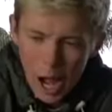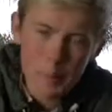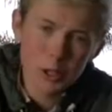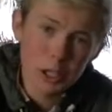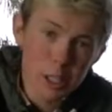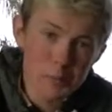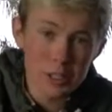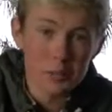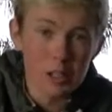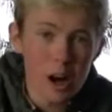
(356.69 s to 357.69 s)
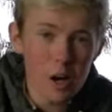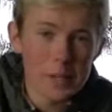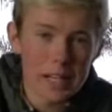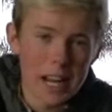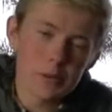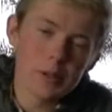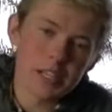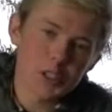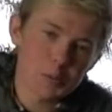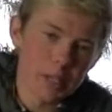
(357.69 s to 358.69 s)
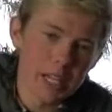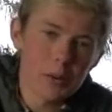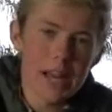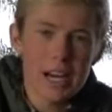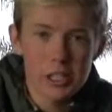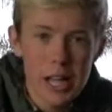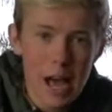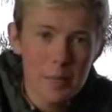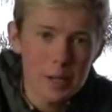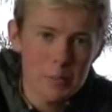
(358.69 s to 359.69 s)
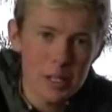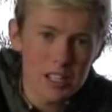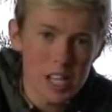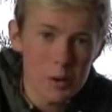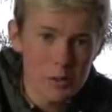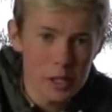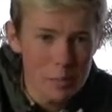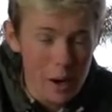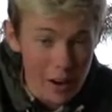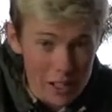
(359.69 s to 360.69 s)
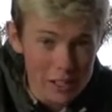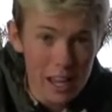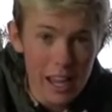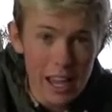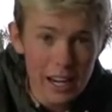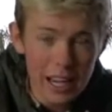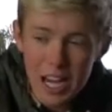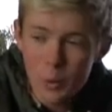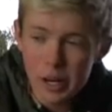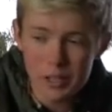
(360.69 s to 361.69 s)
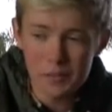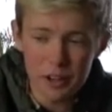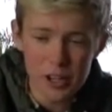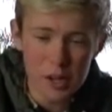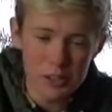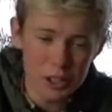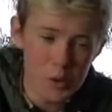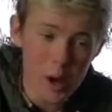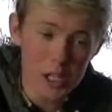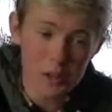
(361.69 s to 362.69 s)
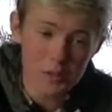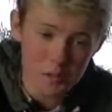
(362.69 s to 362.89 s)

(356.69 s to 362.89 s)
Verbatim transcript: I put the clips in the vlog, but I never really explained what actually happened because I was really embarrassed and I kind of wanted to figure out the situation